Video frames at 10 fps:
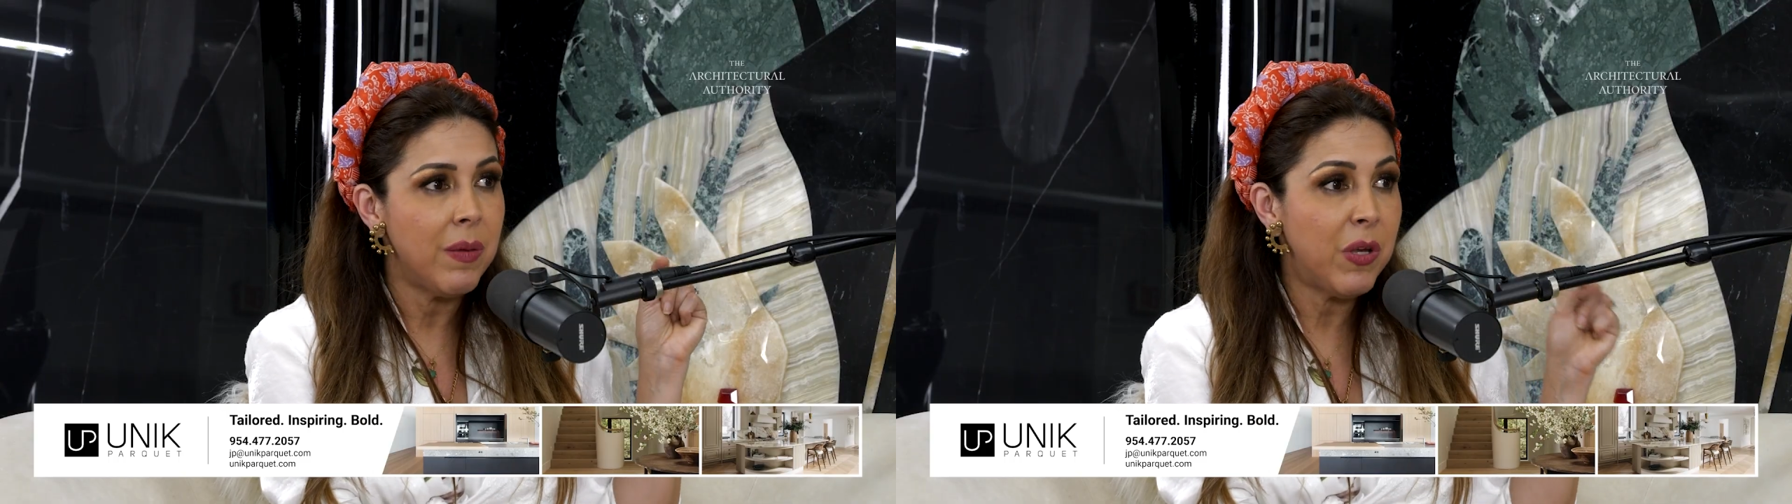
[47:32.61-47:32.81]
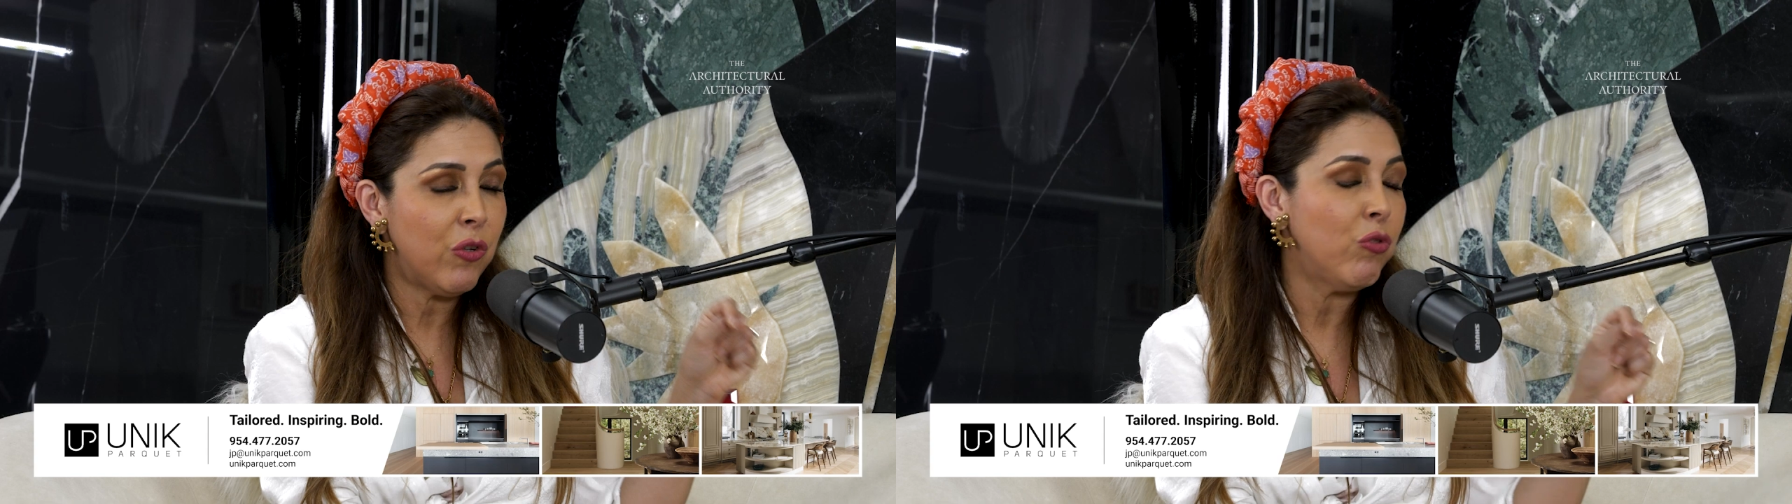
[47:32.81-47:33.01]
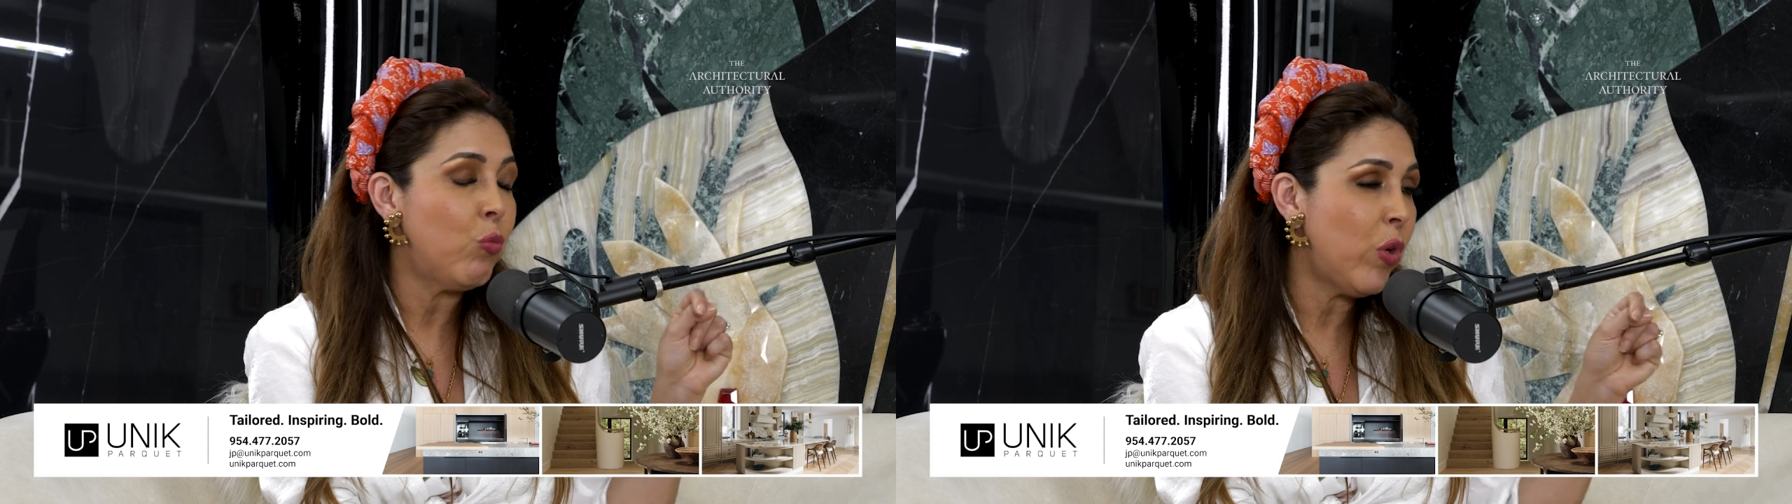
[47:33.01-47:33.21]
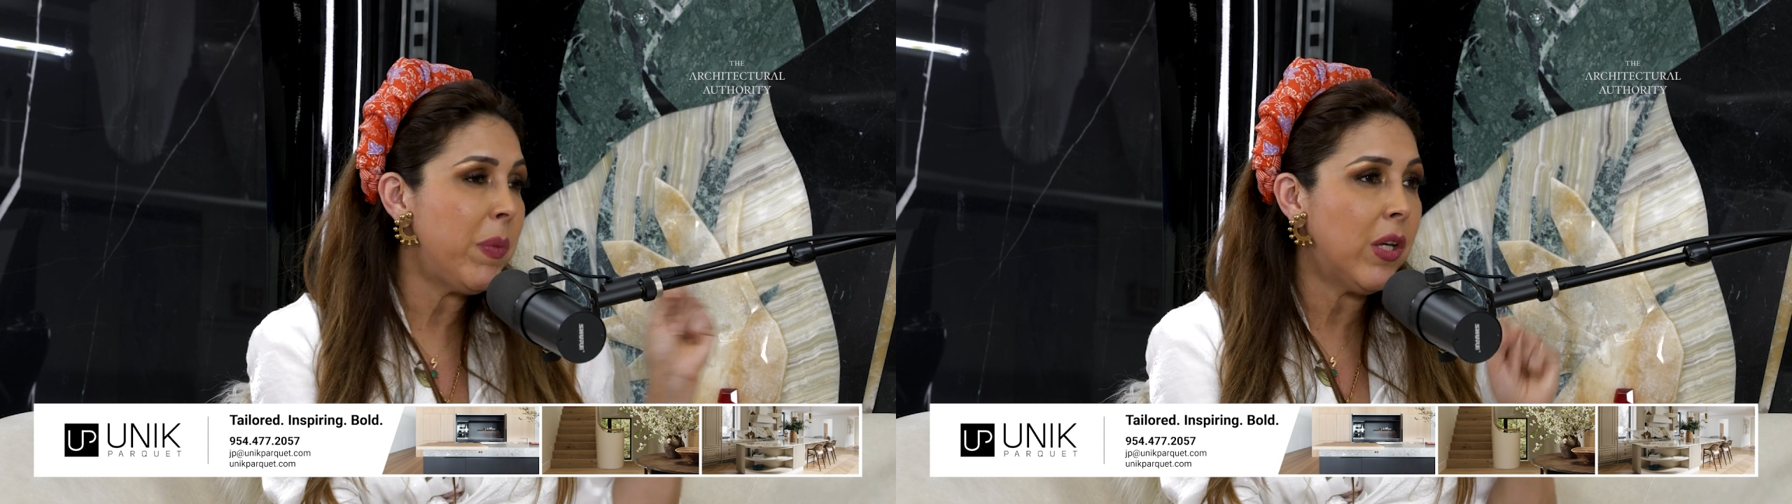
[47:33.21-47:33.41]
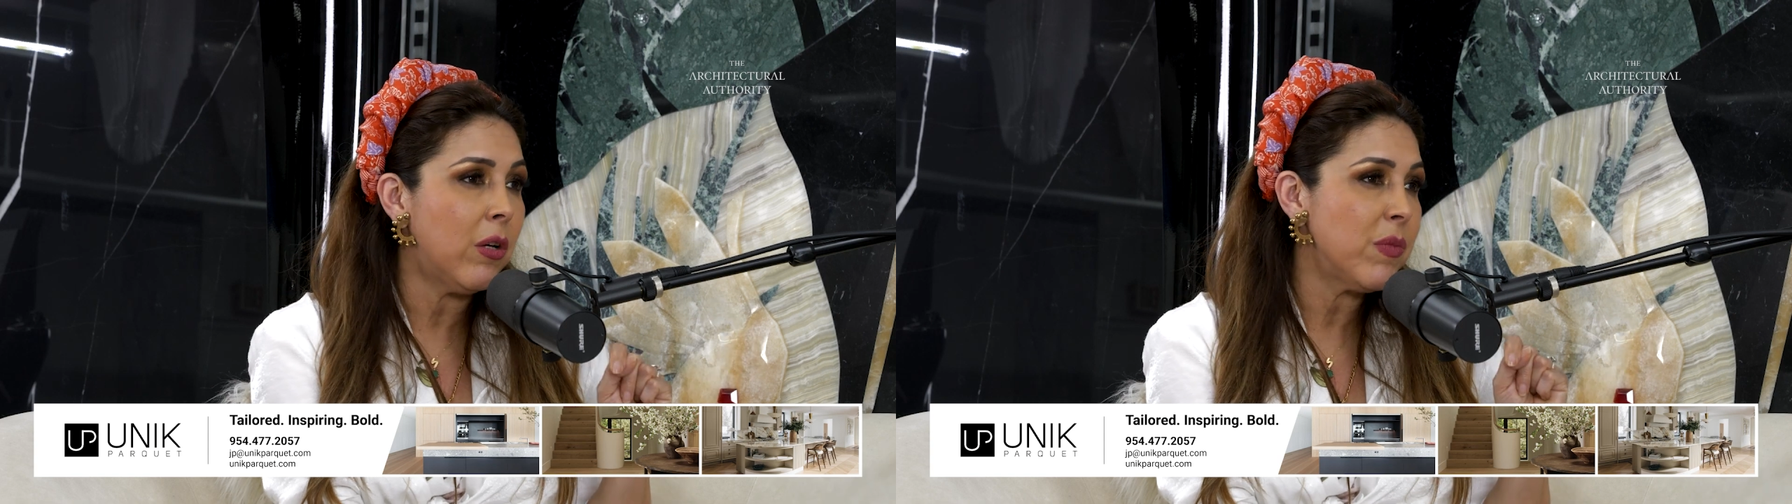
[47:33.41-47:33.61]
because we
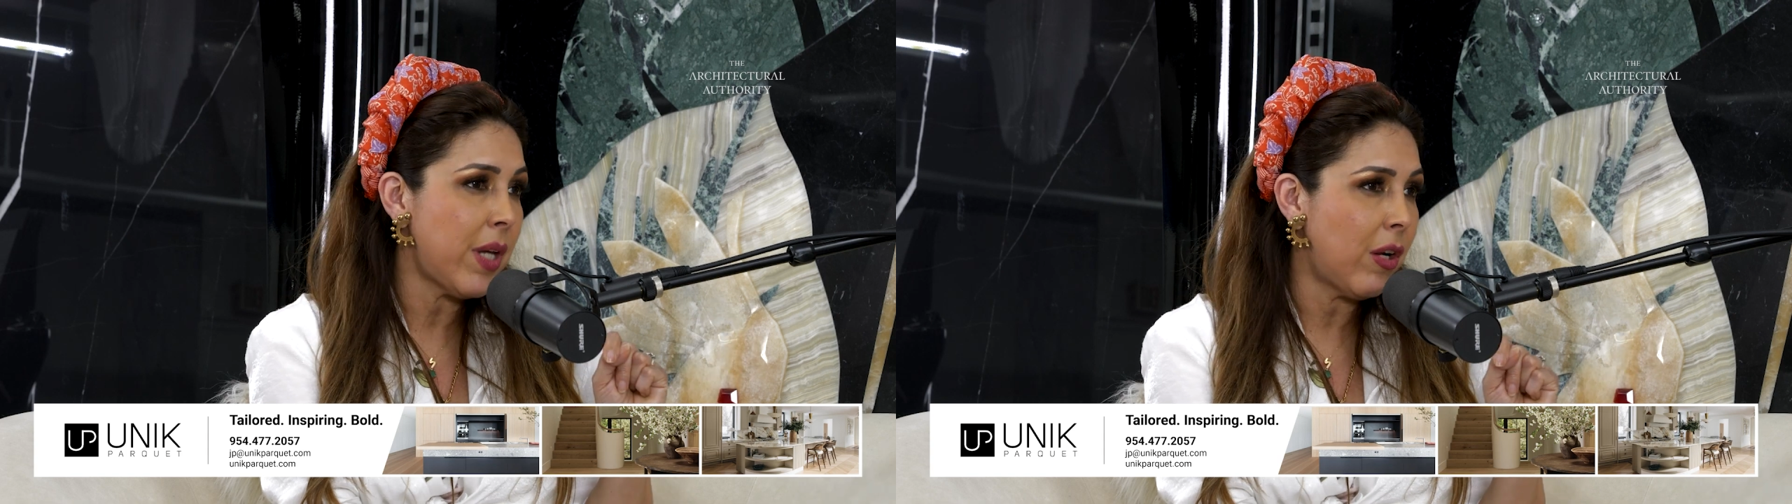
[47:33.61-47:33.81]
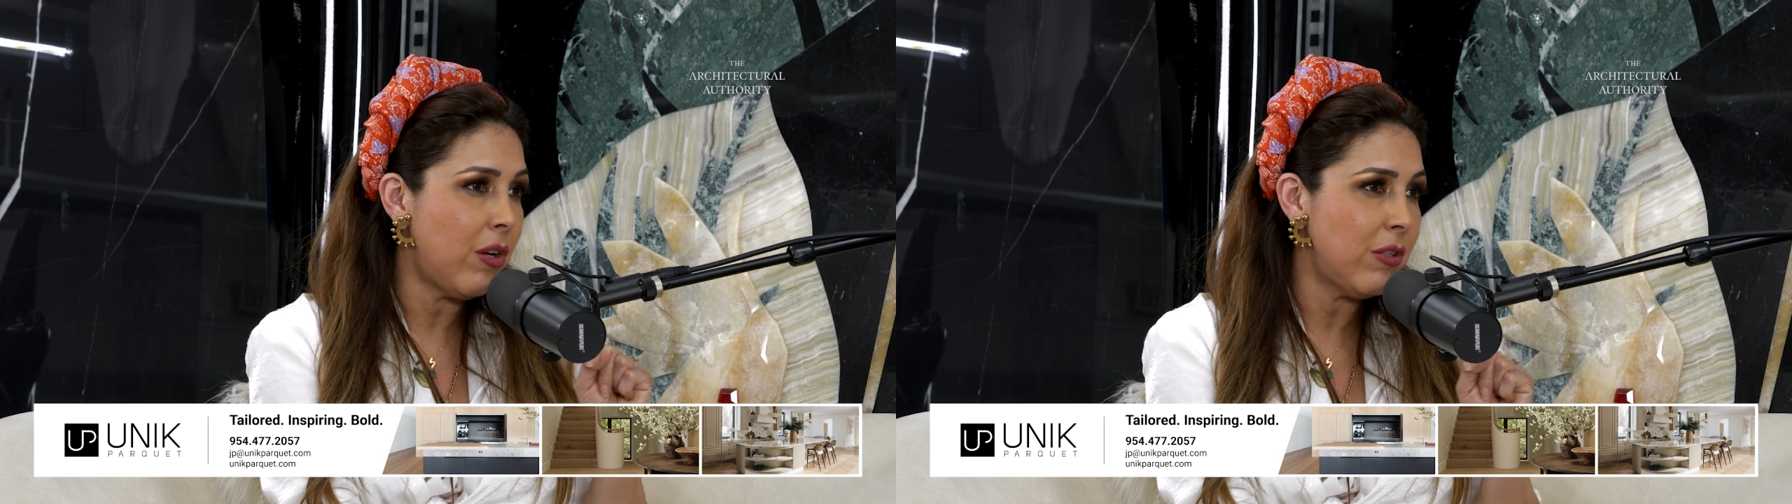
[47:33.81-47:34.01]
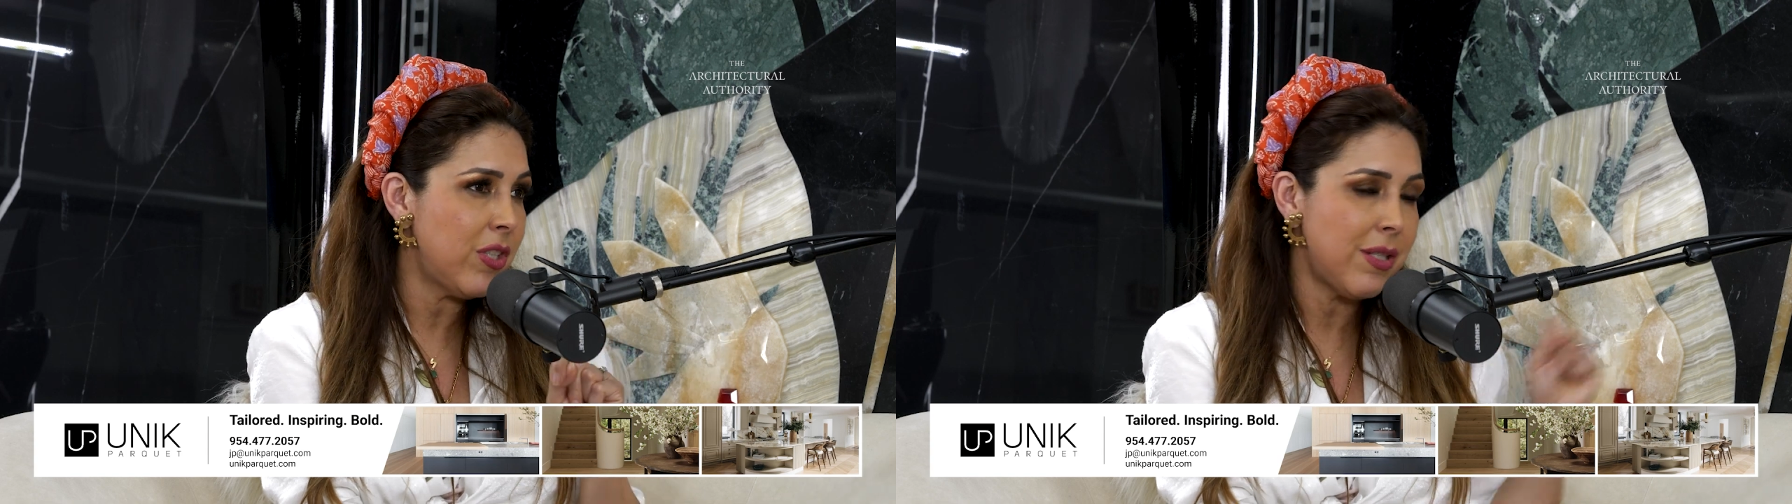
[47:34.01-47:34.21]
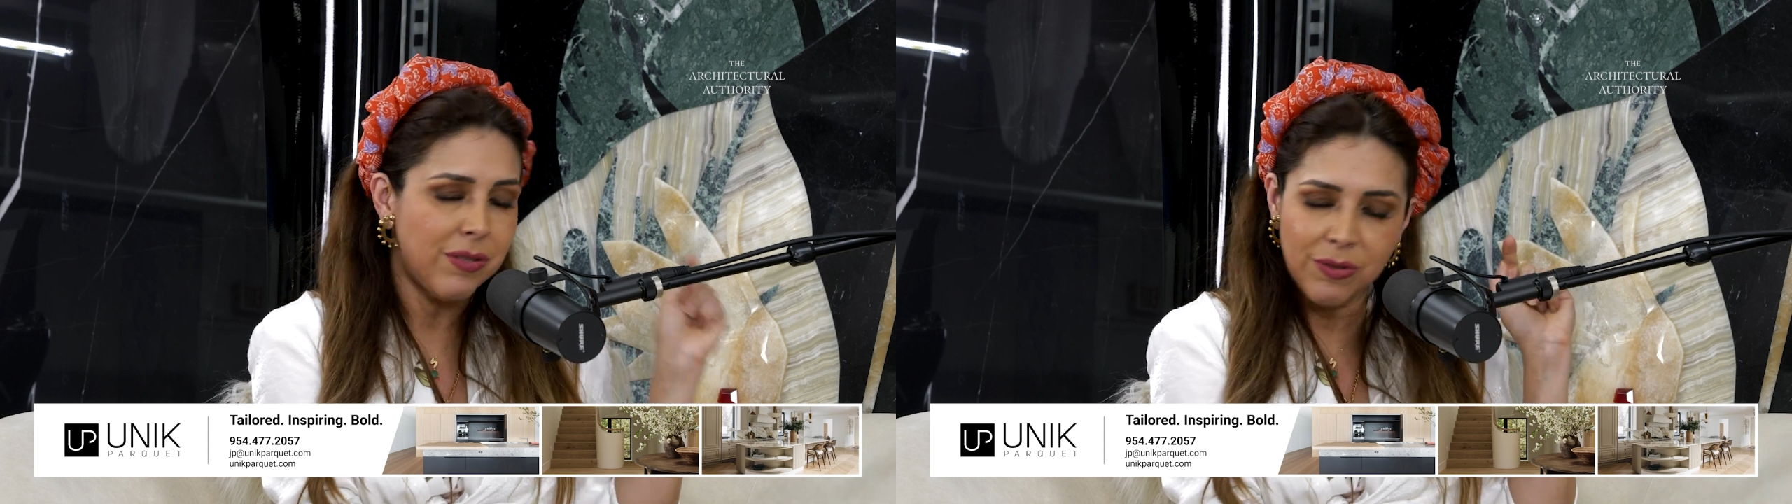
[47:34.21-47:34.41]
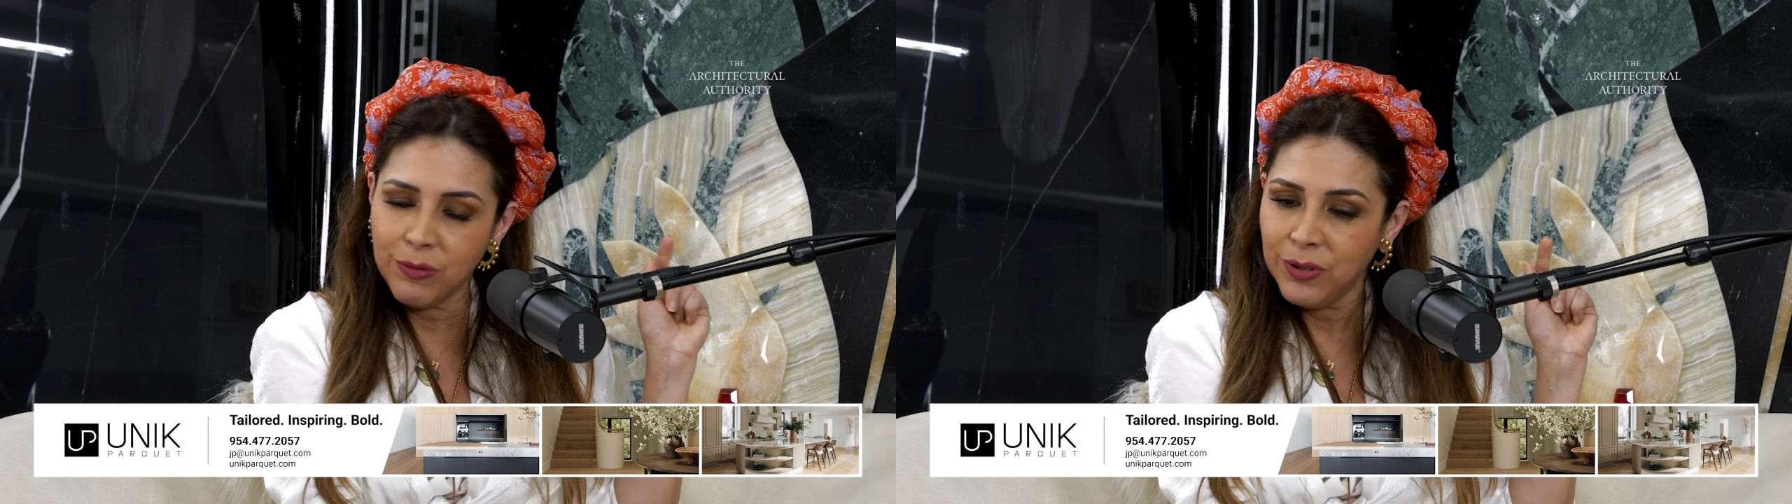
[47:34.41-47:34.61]
become
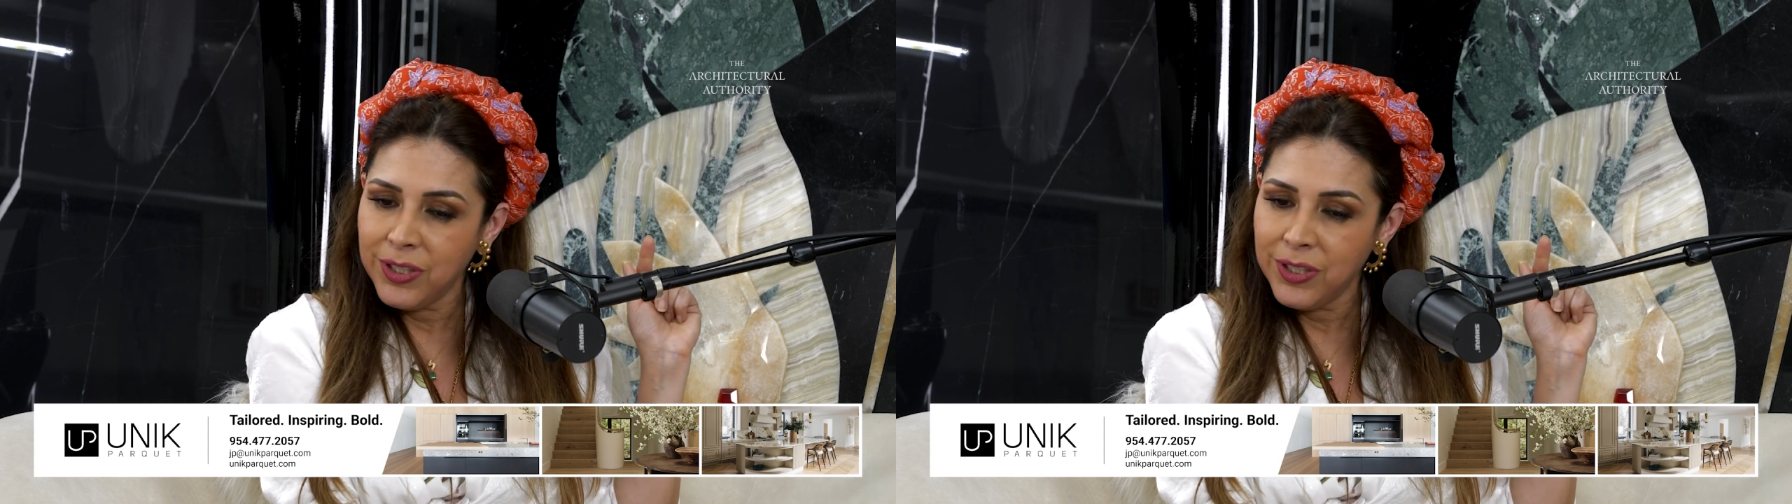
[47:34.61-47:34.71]
psychologists, so